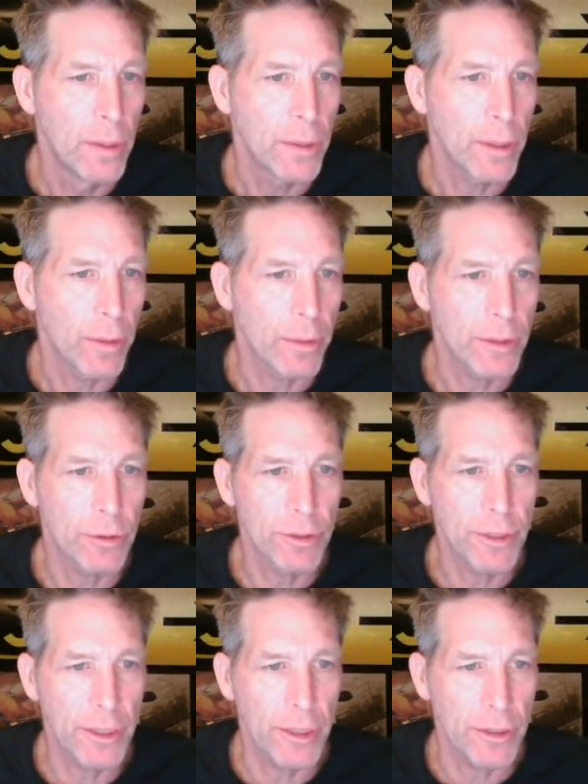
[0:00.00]
because you
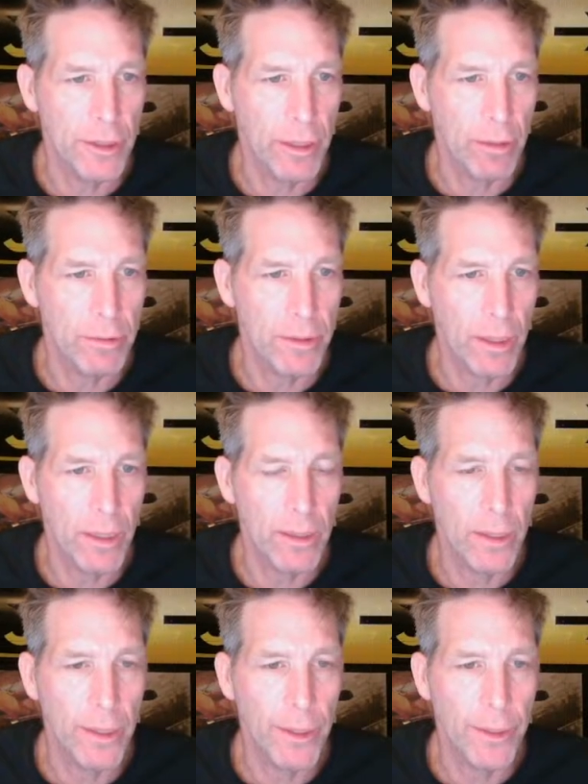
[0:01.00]
see how it's
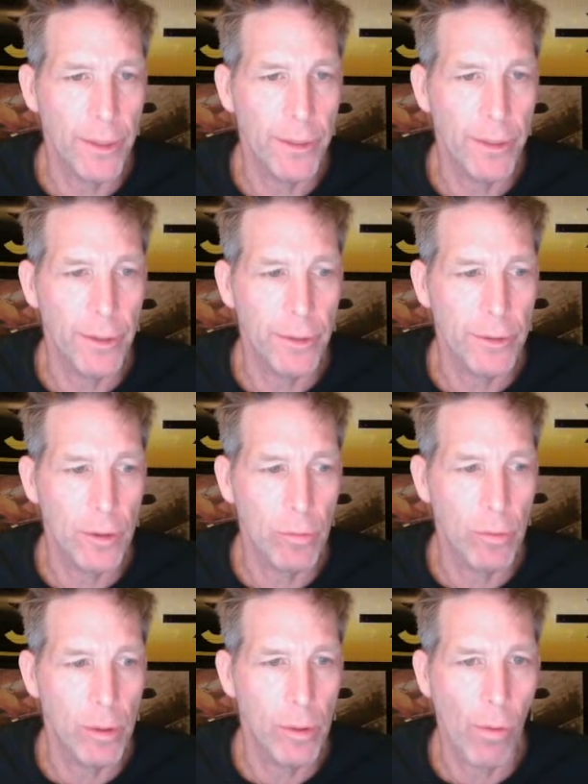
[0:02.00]
highlighted in here and so
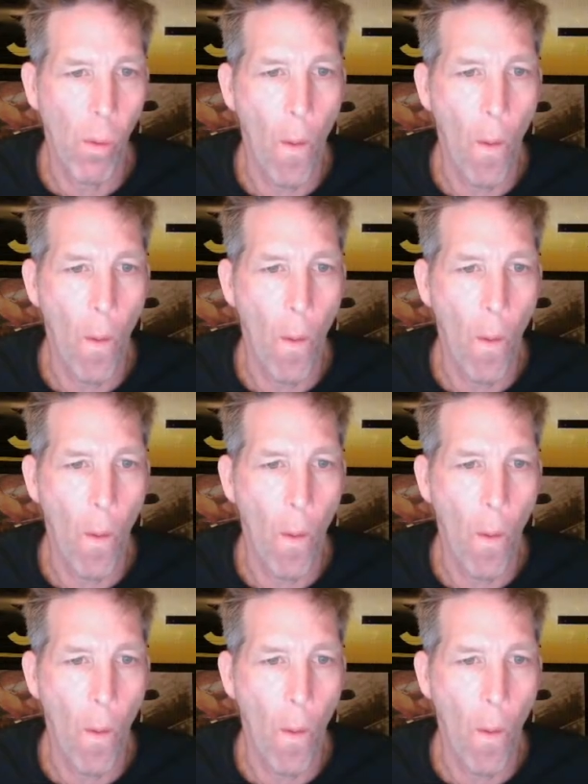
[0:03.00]
on.